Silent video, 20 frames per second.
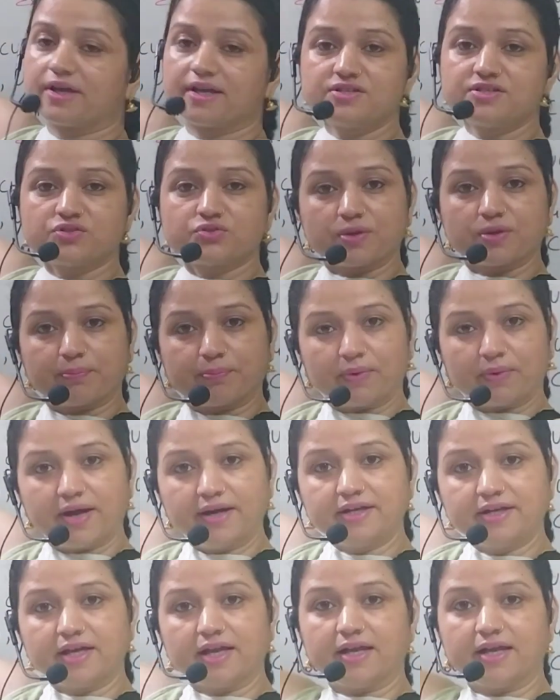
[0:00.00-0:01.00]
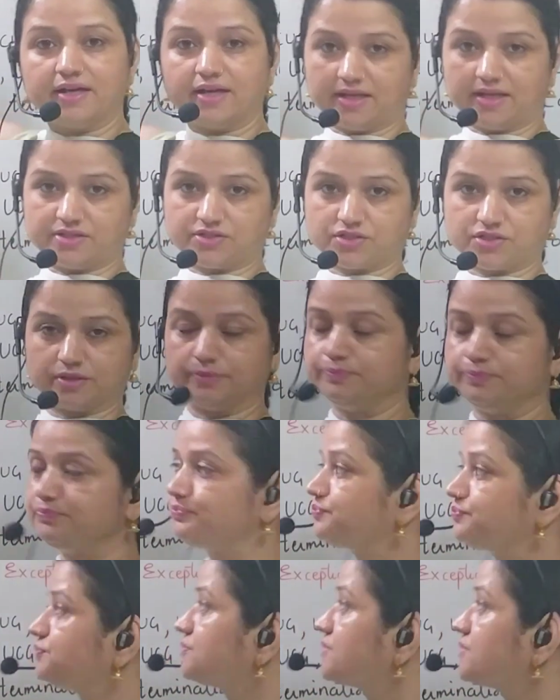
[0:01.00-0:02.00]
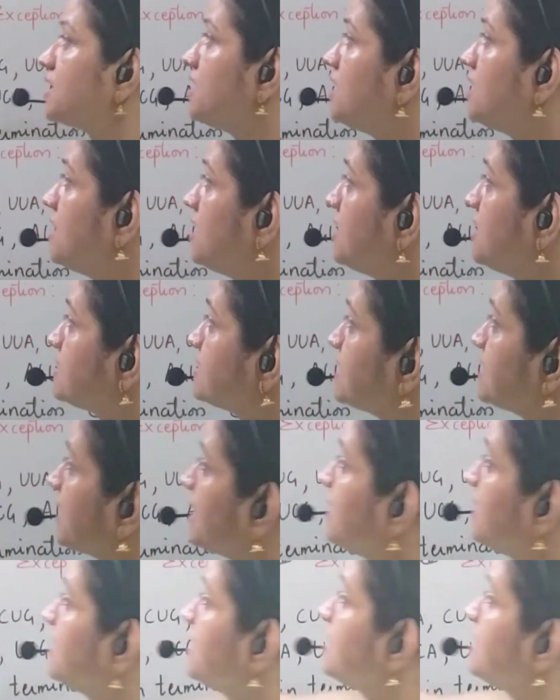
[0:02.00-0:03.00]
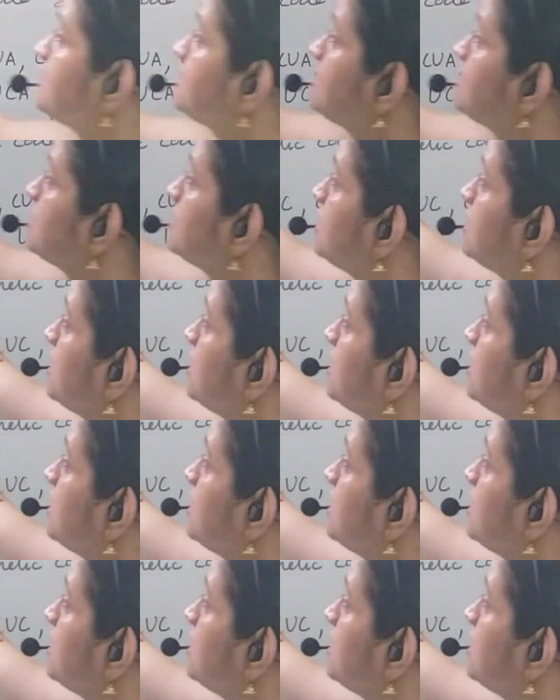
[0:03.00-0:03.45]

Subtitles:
is triplet in nature. Second is